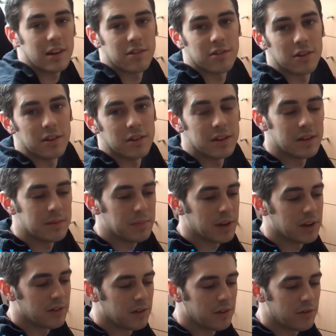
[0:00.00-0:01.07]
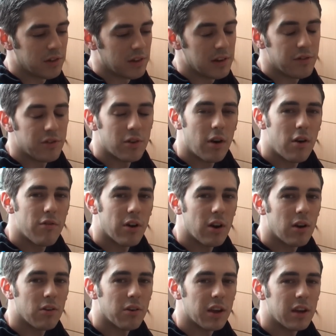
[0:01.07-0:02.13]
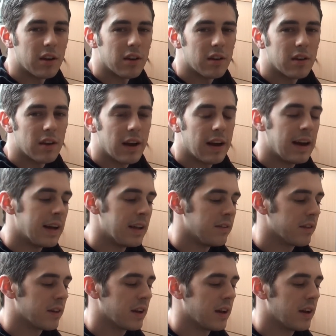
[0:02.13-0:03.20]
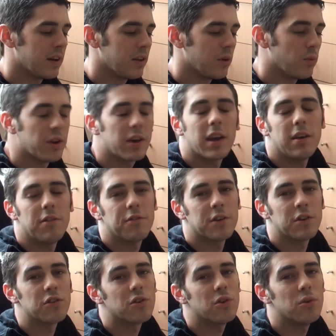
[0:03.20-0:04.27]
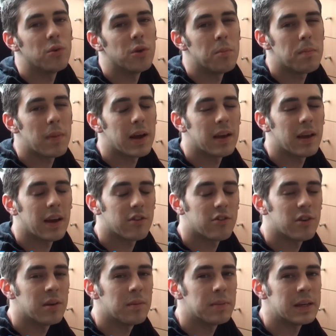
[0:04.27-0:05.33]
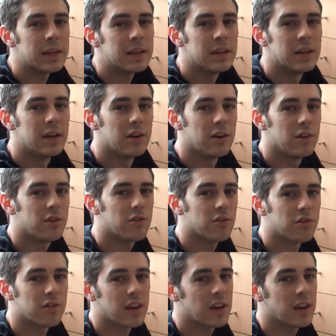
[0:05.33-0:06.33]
listen, because obviously if you're overclocking and uh, you want to keep things cool, you may actually be sort of